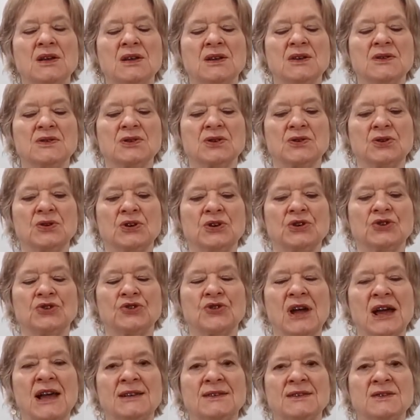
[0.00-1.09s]
So you
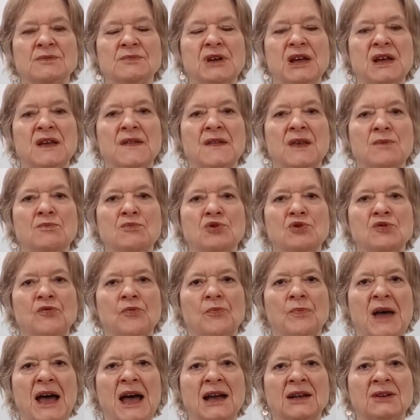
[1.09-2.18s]
contract them and they move
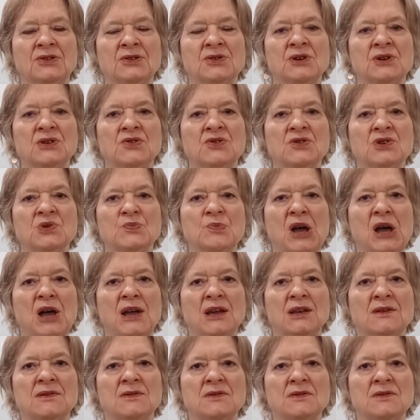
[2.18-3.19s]
back towards your spine.